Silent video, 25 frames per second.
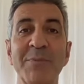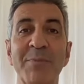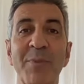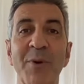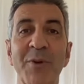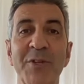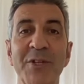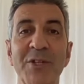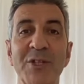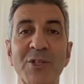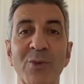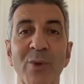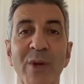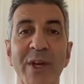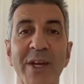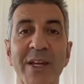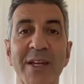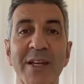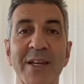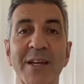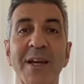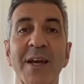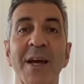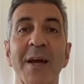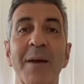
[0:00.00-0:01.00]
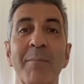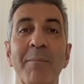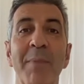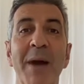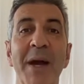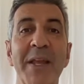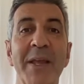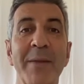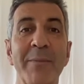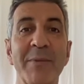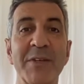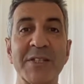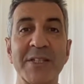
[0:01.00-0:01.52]
Body Swing. My
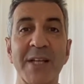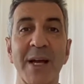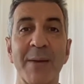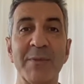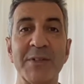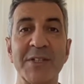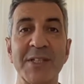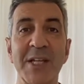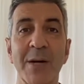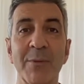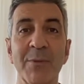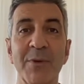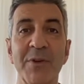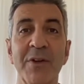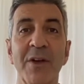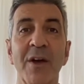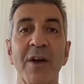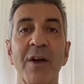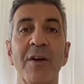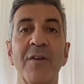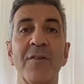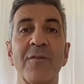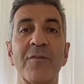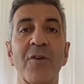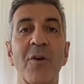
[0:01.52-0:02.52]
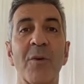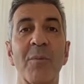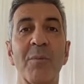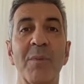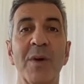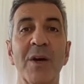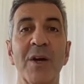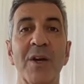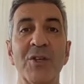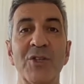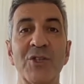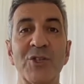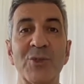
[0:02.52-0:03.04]
name is Simon Selman
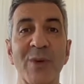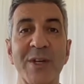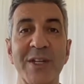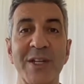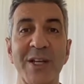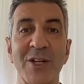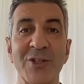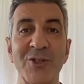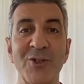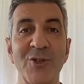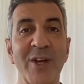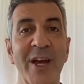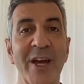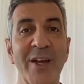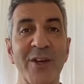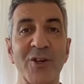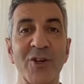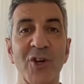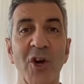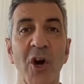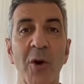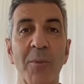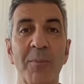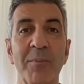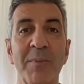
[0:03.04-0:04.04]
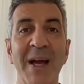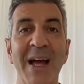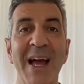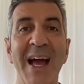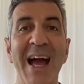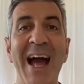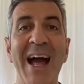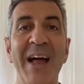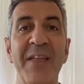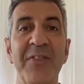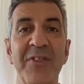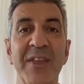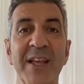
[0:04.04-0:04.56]
from swingdanceuk.com
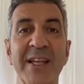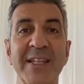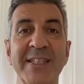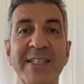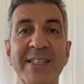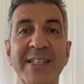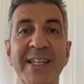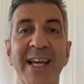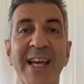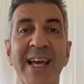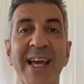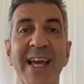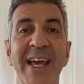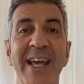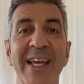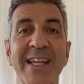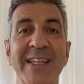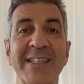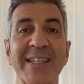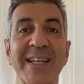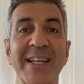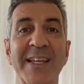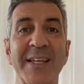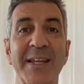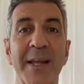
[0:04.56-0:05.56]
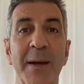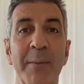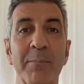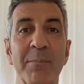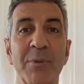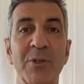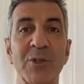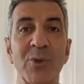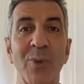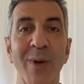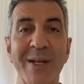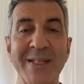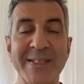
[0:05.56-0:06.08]
and this is number
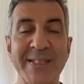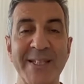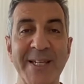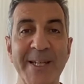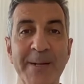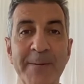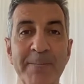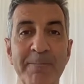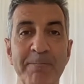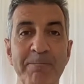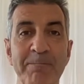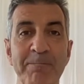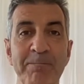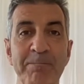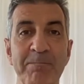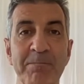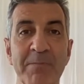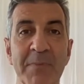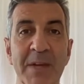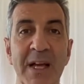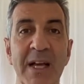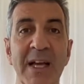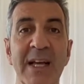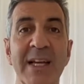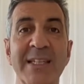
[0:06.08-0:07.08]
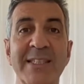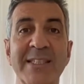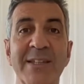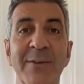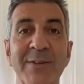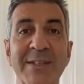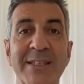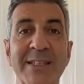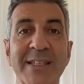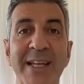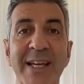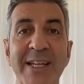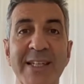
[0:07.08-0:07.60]
20. So in
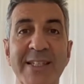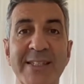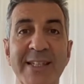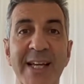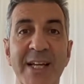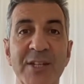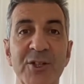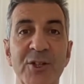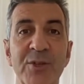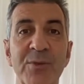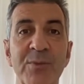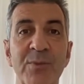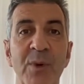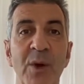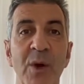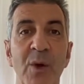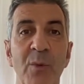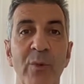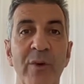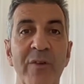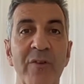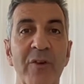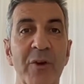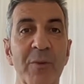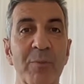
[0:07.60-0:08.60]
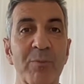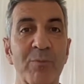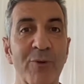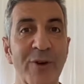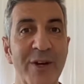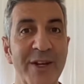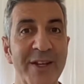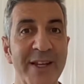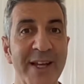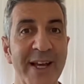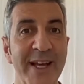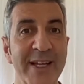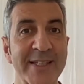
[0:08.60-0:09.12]
today's session, we've got a
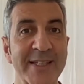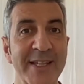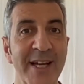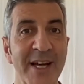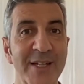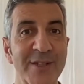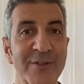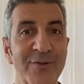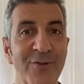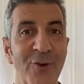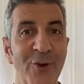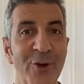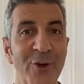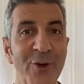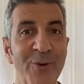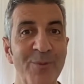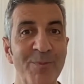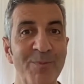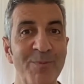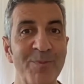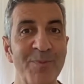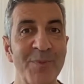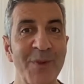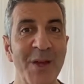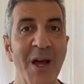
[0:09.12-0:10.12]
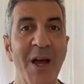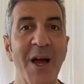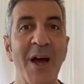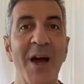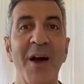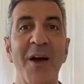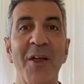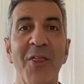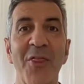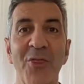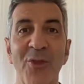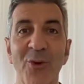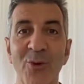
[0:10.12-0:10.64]
breathing exercise for you,
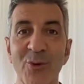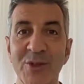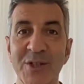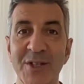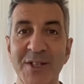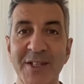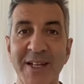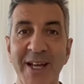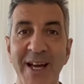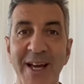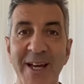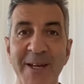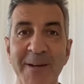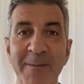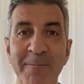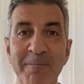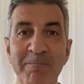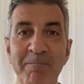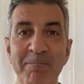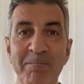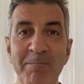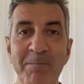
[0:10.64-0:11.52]
thoughts of the day,